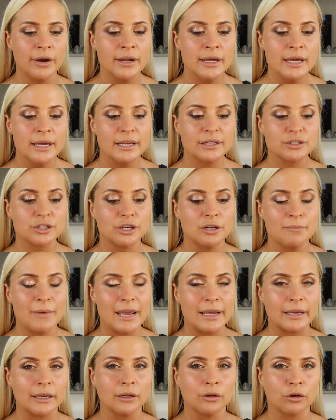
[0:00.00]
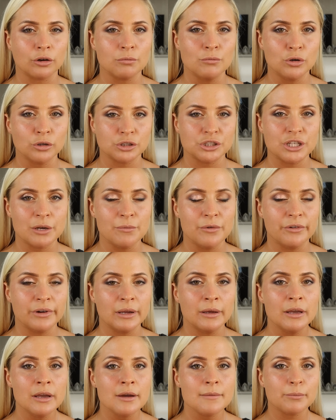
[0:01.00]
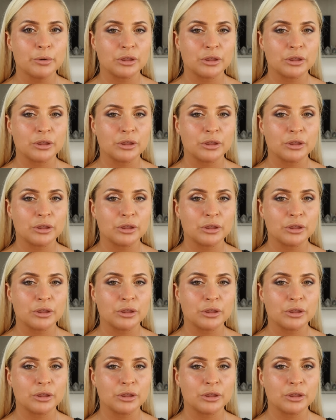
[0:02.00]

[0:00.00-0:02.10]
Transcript: it's going to make it look more shimmery,